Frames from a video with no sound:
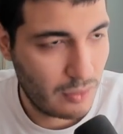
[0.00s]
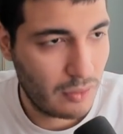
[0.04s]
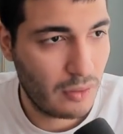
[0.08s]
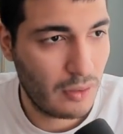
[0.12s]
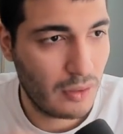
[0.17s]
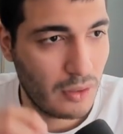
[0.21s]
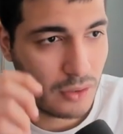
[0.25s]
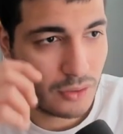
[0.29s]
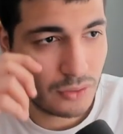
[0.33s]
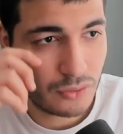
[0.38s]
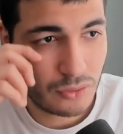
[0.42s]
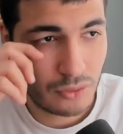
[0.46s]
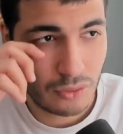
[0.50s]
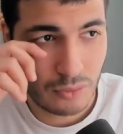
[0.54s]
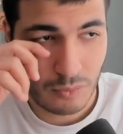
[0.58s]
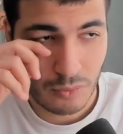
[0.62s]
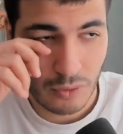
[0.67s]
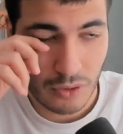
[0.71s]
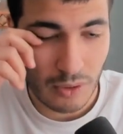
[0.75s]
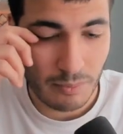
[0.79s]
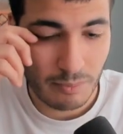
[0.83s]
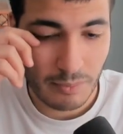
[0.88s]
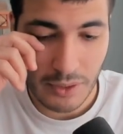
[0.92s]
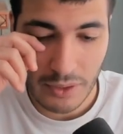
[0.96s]
Hey YouTube,
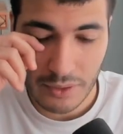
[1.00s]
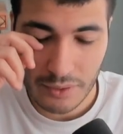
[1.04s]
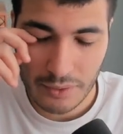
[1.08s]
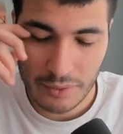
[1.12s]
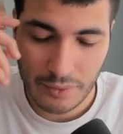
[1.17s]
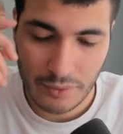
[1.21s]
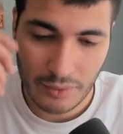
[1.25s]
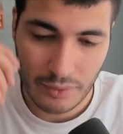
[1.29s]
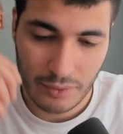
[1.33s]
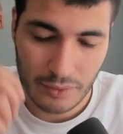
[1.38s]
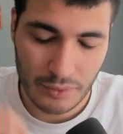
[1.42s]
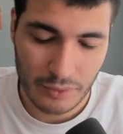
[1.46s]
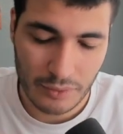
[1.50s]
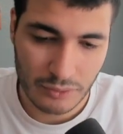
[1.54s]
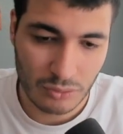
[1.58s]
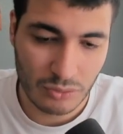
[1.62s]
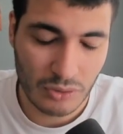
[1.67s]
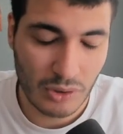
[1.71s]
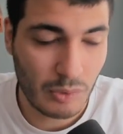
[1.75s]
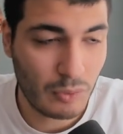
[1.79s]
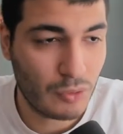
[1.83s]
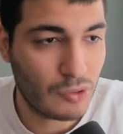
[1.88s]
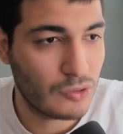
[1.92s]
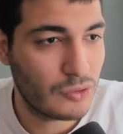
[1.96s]
welcome back. Uh,
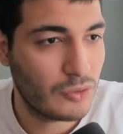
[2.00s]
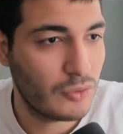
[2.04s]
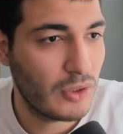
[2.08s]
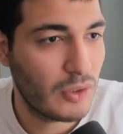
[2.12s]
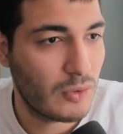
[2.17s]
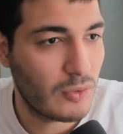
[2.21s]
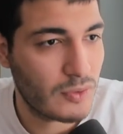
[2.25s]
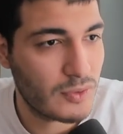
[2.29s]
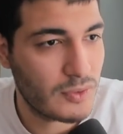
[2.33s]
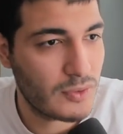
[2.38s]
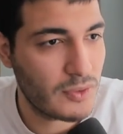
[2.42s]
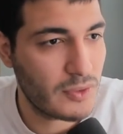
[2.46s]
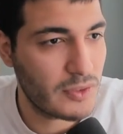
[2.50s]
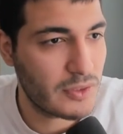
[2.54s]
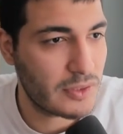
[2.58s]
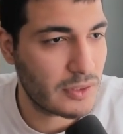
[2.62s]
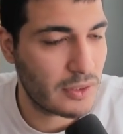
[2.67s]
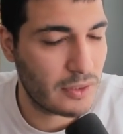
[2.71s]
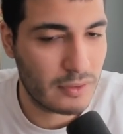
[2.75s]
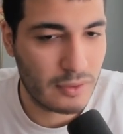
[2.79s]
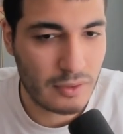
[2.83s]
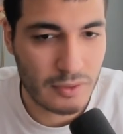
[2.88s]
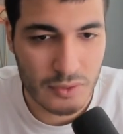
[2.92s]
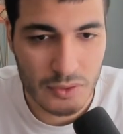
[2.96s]
today we continue our series
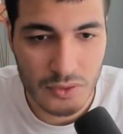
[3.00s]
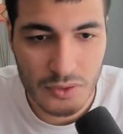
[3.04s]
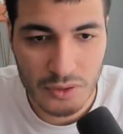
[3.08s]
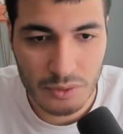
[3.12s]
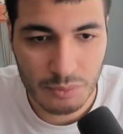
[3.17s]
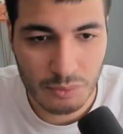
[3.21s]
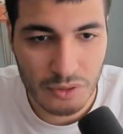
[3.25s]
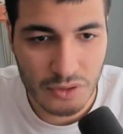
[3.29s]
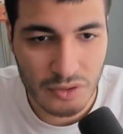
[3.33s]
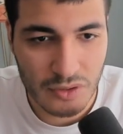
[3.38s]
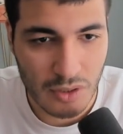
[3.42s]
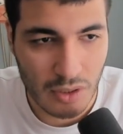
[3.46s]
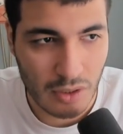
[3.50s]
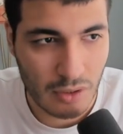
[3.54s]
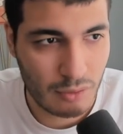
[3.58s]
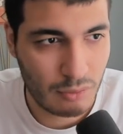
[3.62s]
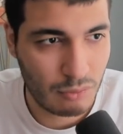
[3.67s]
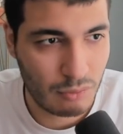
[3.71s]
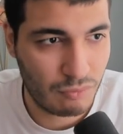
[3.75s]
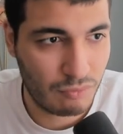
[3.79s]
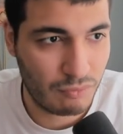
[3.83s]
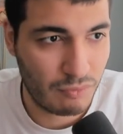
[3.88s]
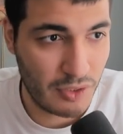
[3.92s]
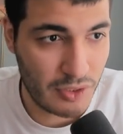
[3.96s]
in the system design
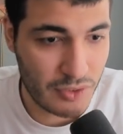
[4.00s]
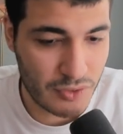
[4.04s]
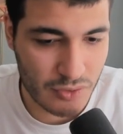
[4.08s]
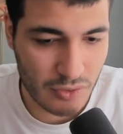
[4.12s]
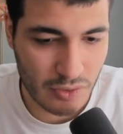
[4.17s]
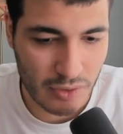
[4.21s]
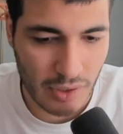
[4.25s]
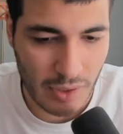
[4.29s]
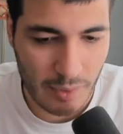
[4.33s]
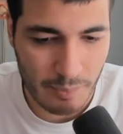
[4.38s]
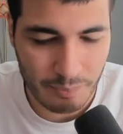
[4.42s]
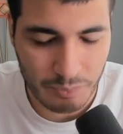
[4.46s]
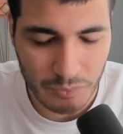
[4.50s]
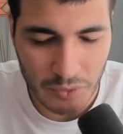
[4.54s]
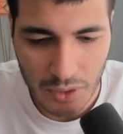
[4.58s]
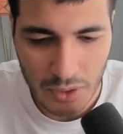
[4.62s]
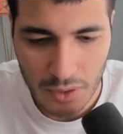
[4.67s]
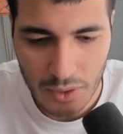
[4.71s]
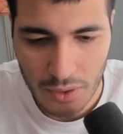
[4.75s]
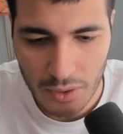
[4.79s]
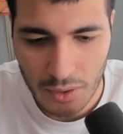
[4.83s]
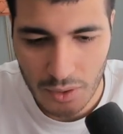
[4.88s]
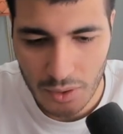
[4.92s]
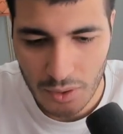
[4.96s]
of Instagram.
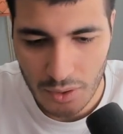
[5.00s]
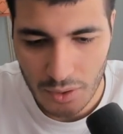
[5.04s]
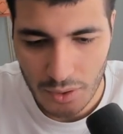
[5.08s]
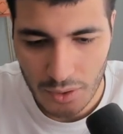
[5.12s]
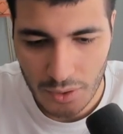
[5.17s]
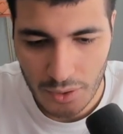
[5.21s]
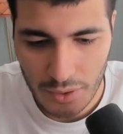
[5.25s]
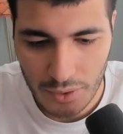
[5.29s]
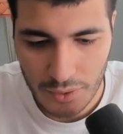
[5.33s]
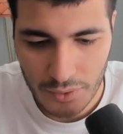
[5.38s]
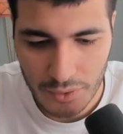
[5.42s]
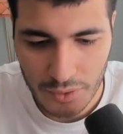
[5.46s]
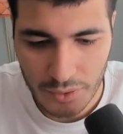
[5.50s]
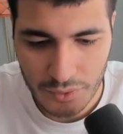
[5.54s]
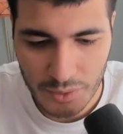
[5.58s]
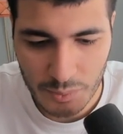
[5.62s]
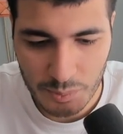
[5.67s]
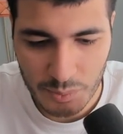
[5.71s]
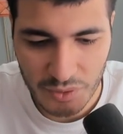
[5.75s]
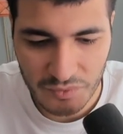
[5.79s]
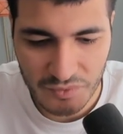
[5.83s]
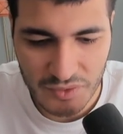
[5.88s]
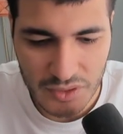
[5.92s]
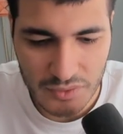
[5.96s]
In the
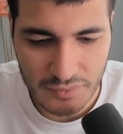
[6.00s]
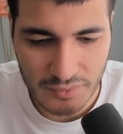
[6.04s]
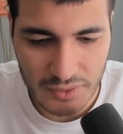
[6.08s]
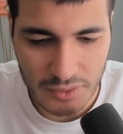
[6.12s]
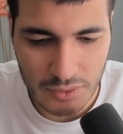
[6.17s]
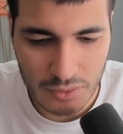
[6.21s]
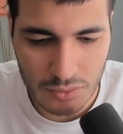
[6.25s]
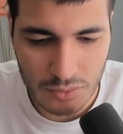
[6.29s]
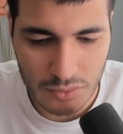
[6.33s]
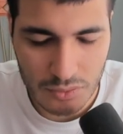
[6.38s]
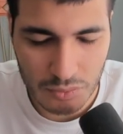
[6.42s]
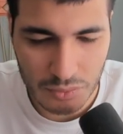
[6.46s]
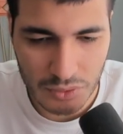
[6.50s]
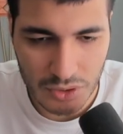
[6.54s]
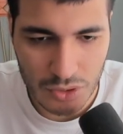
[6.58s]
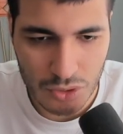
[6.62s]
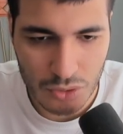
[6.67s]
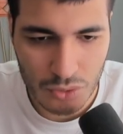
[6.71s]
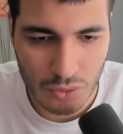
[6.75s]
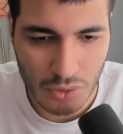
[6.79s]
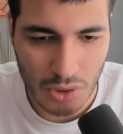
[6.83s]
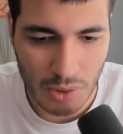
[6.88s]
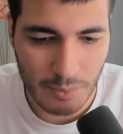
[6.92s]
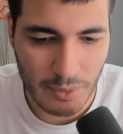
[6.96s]
previous videos, we did
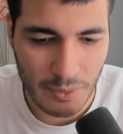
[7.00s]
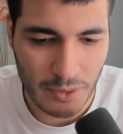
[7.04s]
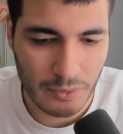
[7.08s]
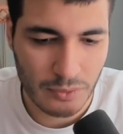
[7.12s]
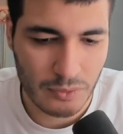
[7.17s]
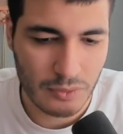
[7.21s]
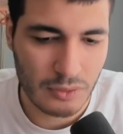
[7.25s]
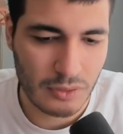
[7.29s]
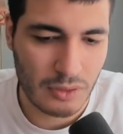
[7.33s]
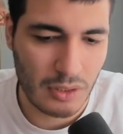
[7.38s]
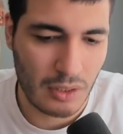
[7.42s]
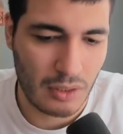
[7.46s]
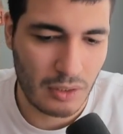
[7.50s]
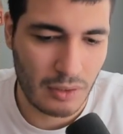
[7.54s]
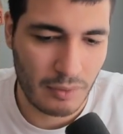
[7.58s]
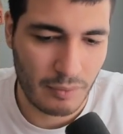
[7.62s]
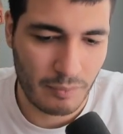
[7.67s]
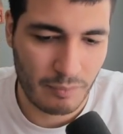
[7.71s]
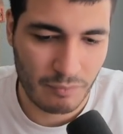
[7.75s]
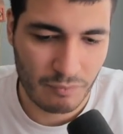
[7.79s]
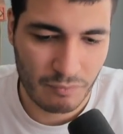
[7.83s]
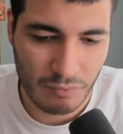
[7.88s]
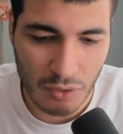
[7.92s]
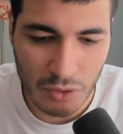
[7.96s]
talk about the
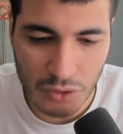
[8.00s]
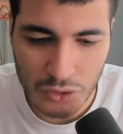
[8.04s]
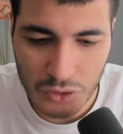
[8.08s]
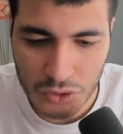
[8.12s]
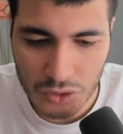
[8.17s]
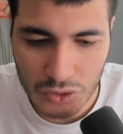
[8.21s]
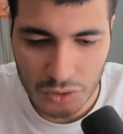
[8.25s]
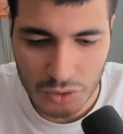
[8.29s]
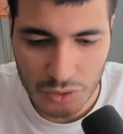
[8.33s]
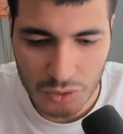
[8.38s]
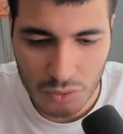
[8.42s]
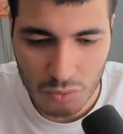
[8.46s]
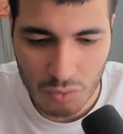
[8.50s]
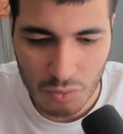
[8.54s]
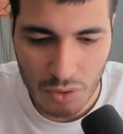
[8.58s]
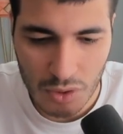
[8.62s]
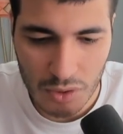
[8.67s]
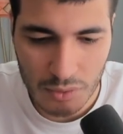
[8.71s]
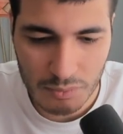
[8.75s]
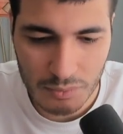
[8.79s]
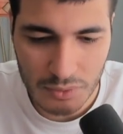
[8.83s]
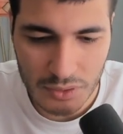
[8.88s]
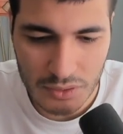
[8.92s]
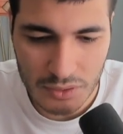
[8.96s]
um, functional
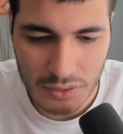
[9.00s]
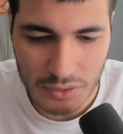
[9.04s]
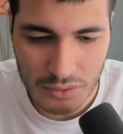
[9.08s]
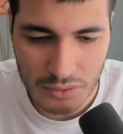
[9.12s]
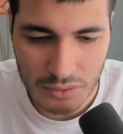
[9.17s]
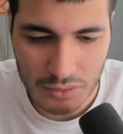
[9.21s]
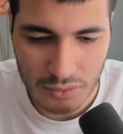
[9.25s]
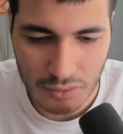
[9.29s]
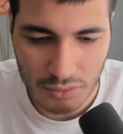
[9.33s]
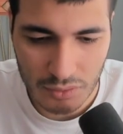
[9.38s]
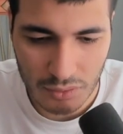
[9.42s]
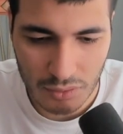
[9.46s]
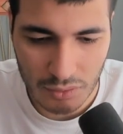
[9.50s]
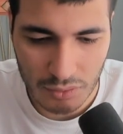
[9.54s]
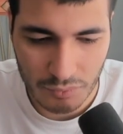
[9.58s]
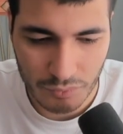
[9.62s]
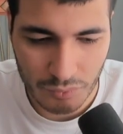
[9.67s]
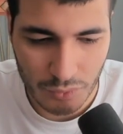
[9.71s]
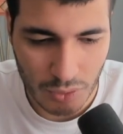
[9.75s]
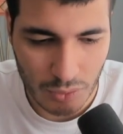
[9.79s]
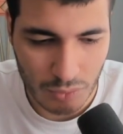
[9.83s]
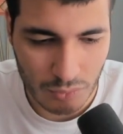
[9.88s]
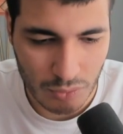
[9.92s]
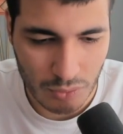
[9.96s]
requirements. Uh,
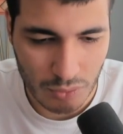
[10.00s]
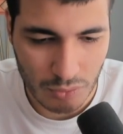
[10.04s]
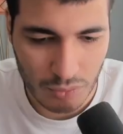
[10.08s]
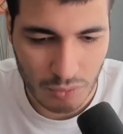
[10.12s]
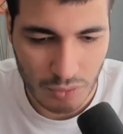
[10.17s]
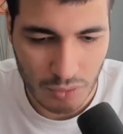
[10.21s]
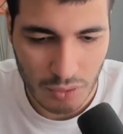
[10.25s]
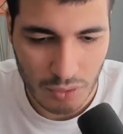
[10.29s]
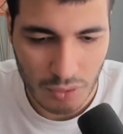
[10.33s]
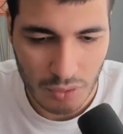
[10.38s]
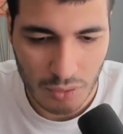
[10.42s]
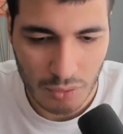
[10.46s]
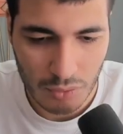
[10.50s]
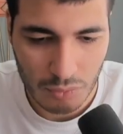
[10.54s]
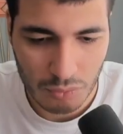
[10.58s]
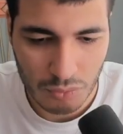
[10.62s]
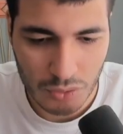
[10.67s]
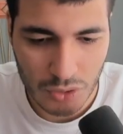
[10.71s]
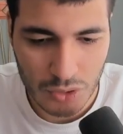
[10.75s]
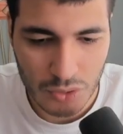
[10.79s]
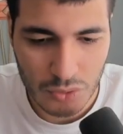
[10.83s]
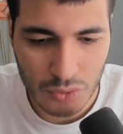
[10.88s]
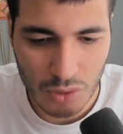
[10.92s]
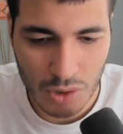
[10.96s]
no, no. We
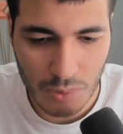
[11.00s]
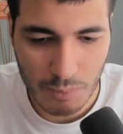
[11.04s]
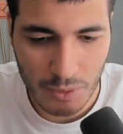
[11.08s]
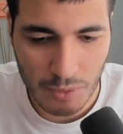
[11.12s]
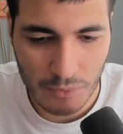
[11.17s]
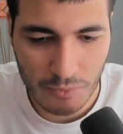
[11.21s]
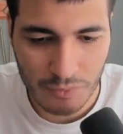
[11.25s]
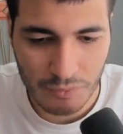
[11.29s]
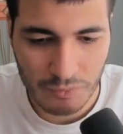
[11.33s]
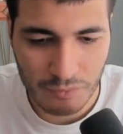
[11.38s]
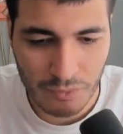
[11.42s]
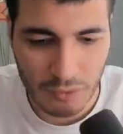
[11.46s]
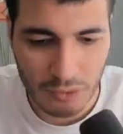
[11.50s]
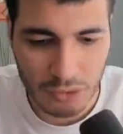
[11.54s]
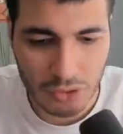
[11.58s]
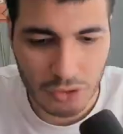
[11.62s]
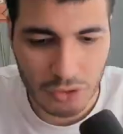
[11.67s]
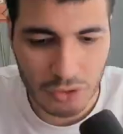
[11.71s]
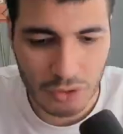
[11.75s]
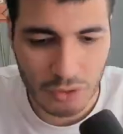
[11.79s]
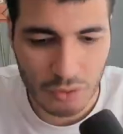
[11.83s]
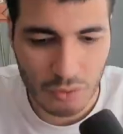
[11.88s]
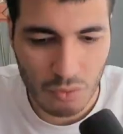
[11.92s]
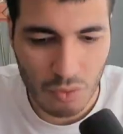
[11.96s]
did talk about the
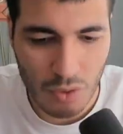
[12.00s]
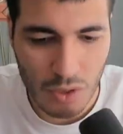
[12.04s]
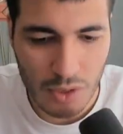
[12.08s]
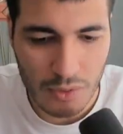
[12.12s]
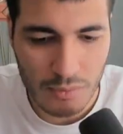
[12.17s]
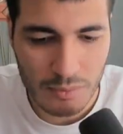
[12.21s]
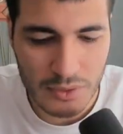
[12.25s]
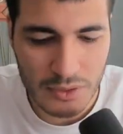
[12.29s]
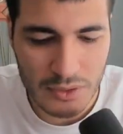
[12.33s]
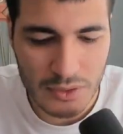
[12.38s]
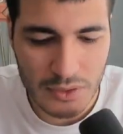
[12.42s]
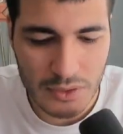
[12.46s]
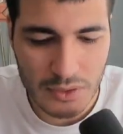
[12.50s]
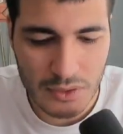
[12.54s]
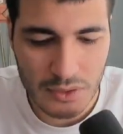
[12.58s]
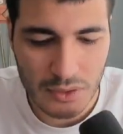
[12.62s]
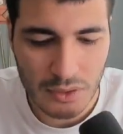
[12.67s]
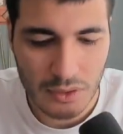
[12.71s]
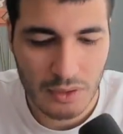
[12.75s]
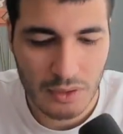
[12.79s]
functional requirements.